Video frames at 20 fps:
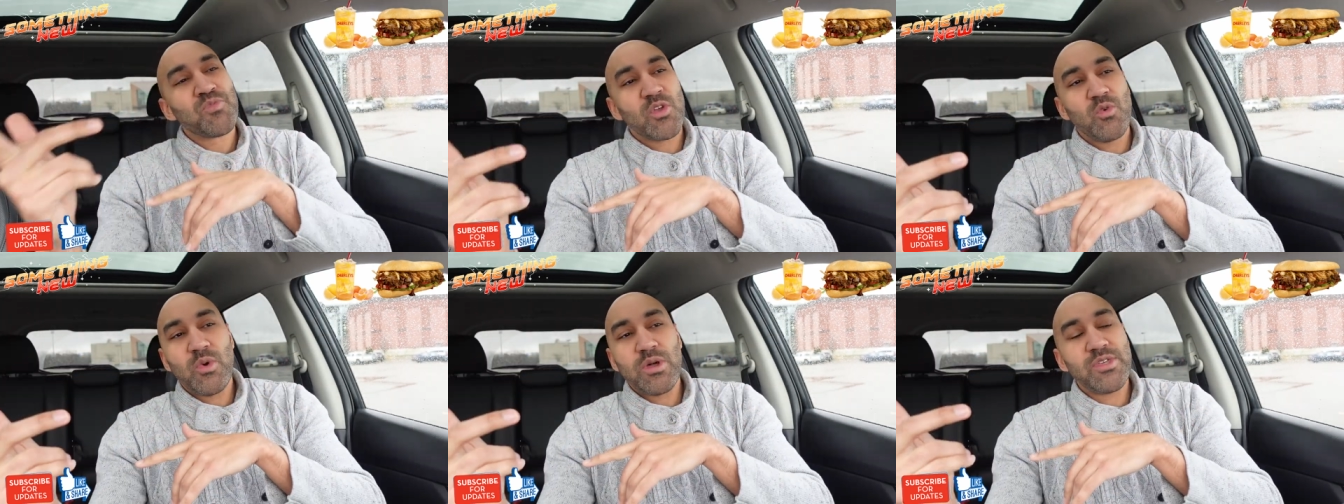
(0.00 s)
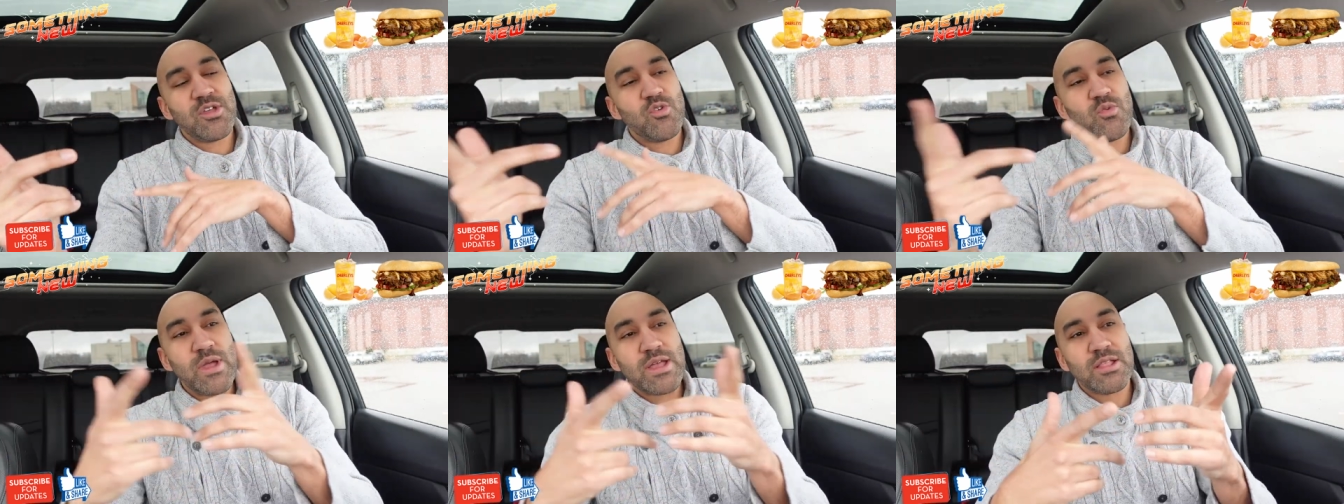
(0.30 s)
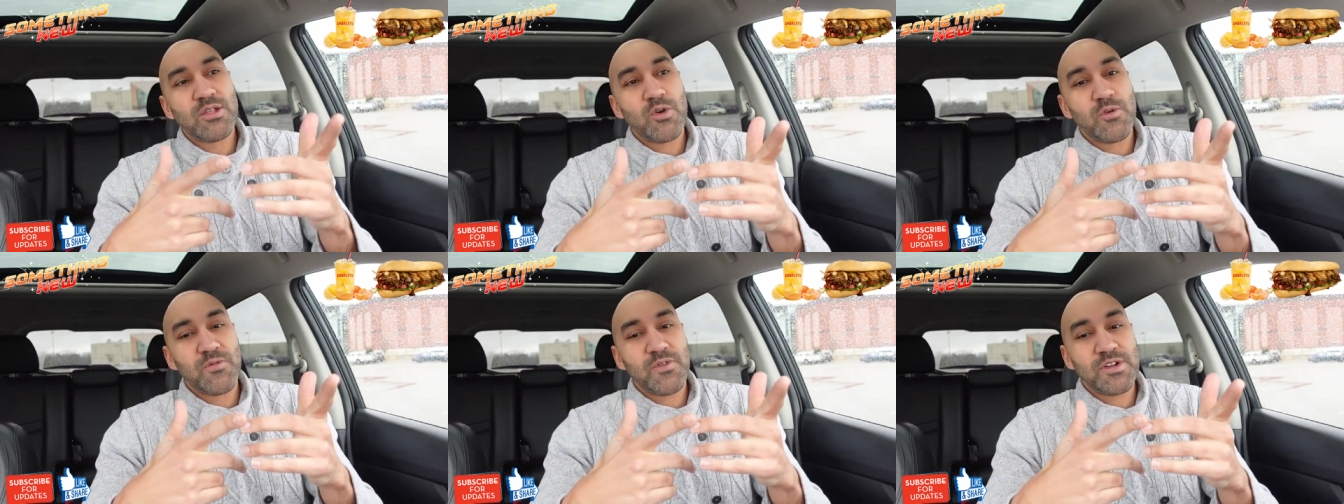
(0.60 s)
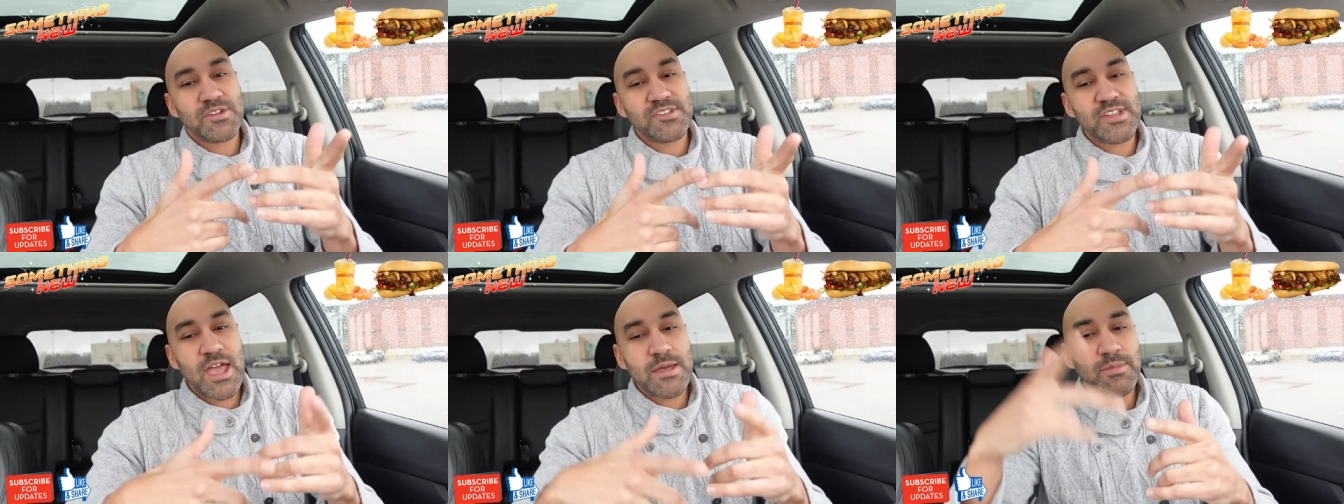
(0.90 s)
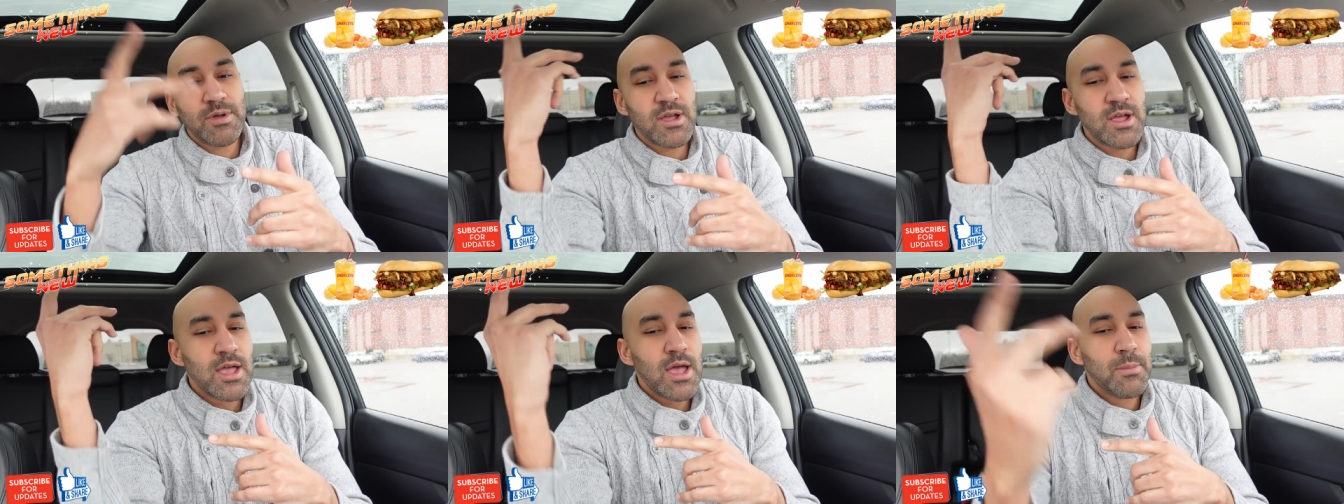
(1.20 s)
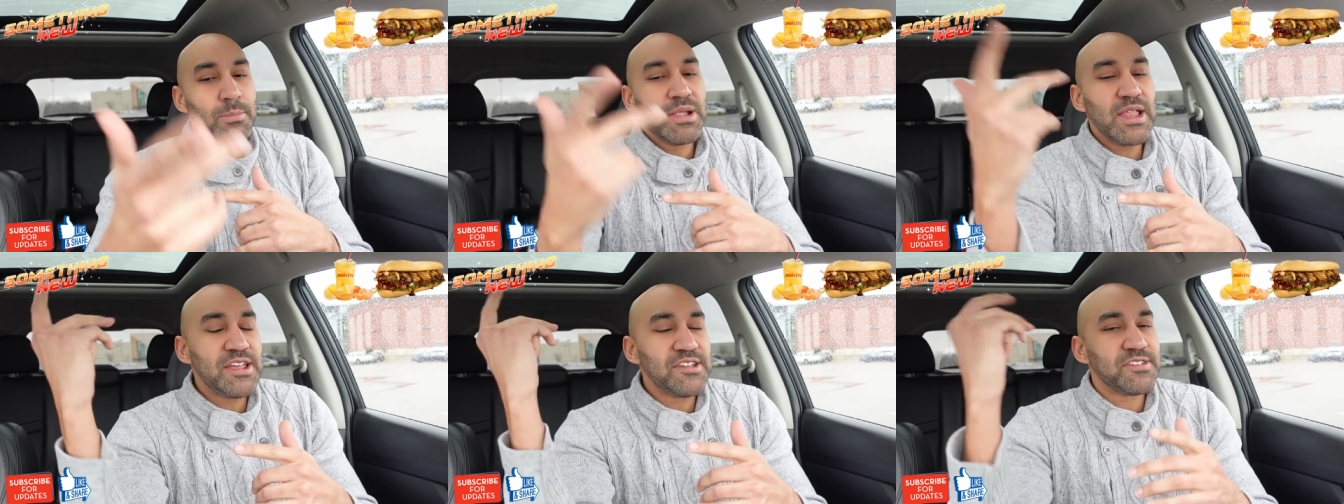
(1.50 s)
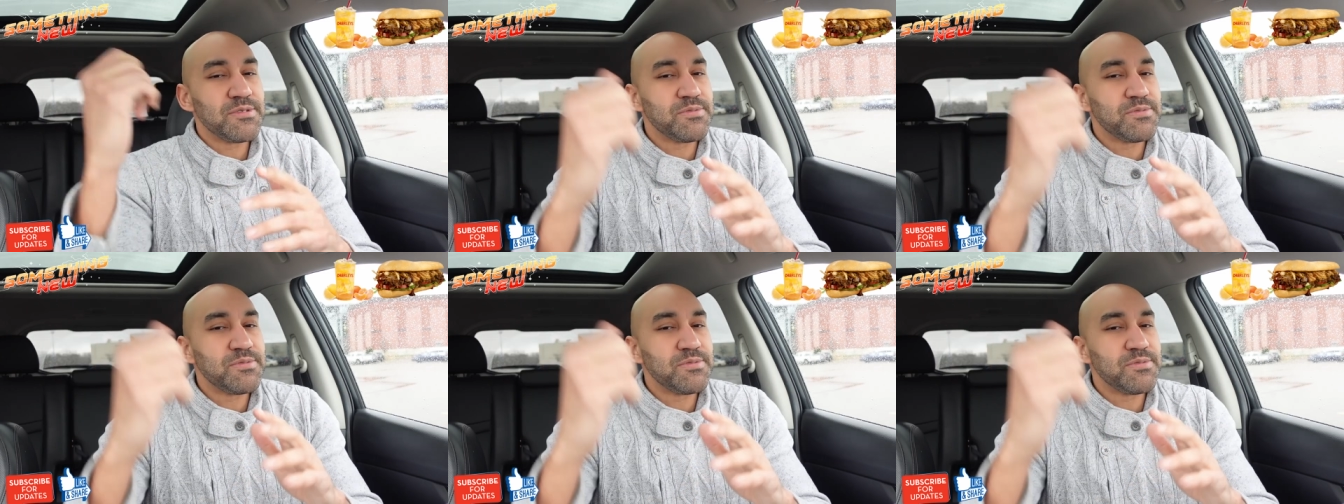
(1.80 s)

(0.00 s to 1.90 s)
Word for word: Whether you're a regular or first timer, please